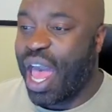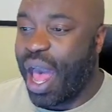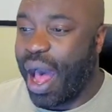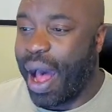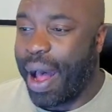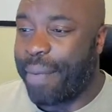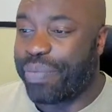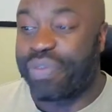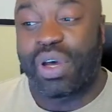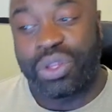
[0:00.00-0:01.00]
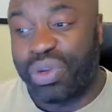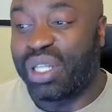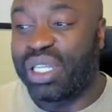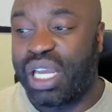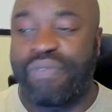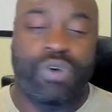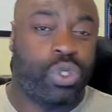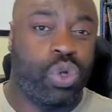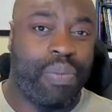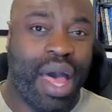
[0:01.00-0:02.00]
They've got their elite
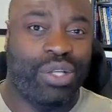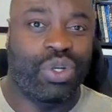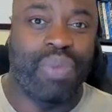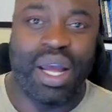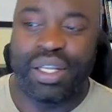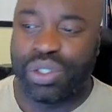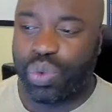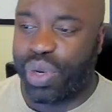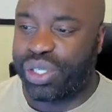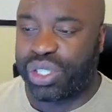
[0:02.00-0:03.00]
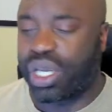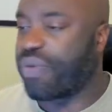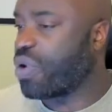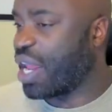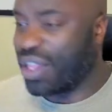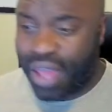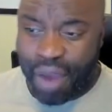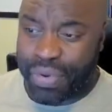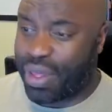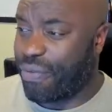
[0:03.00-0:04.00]
virtual masterminds, which cover
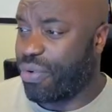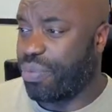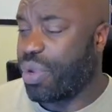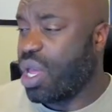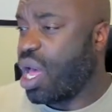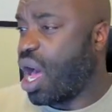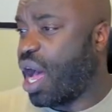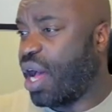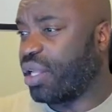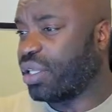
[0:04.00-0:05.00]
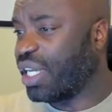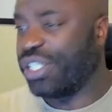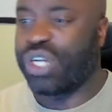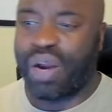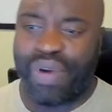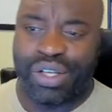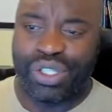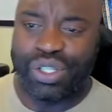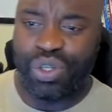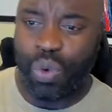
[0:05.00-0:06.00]
everything from lead
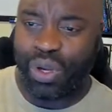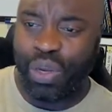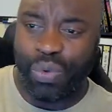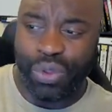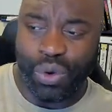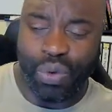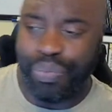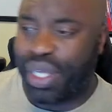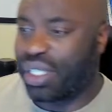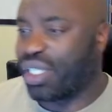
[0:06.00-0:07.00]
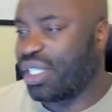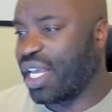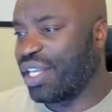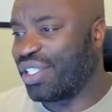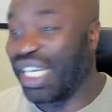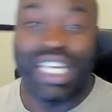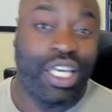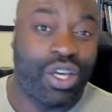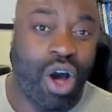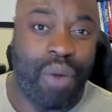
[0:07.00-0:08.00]
generation to working with local businesses to
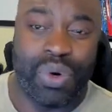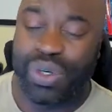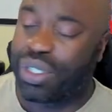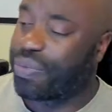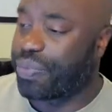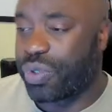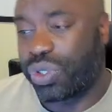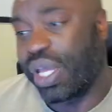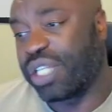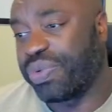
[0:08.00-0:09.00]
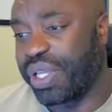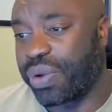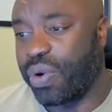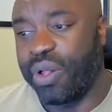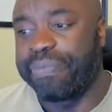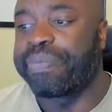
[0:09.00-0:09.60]
e-commerce. So that's really cool.